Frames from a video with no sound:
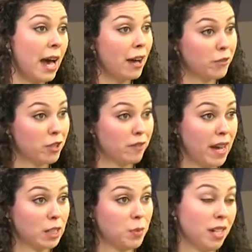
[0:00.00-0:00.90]
after the
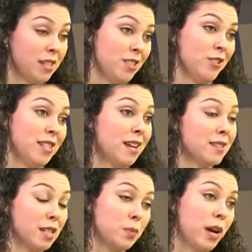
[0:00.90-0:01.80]
fact because their
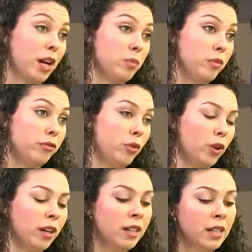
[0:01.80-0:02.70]
status expired before.